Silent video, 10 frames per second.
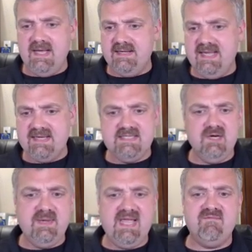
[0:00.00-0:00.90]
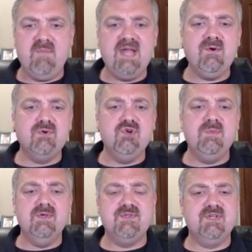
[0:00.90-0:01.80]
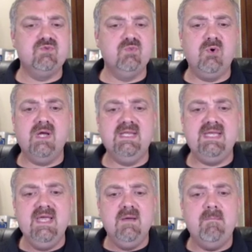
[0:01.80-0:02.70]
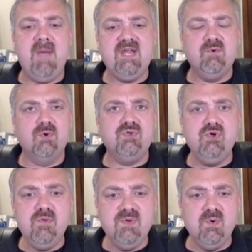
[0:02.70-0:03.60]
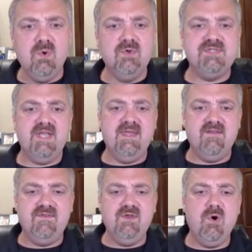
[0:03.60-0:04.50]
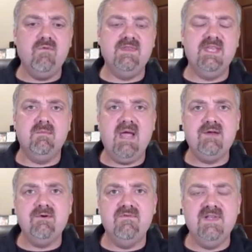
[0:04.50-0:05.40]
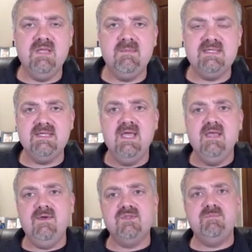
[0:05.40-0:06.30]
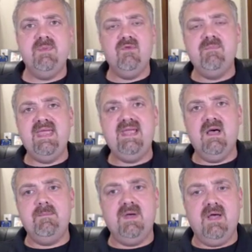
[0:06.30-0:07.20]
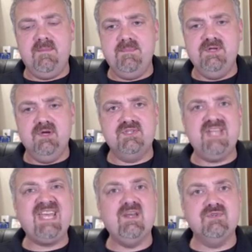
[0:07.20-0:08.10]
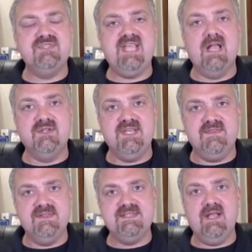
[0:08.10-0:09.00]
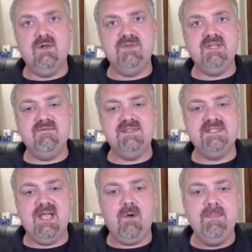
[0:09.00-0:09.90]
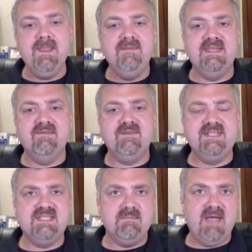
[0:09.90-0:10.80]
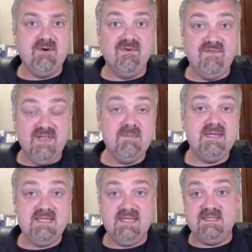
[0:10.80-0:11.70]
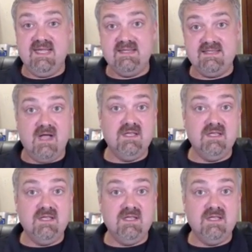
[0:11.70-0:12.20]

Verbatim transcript: Next here we have microtubules. So just real quickly, microtubules and then a few over there, microfilaments. Those both make up your cytoskeleton, the skeleton of the cell. The difference is a microfilament is a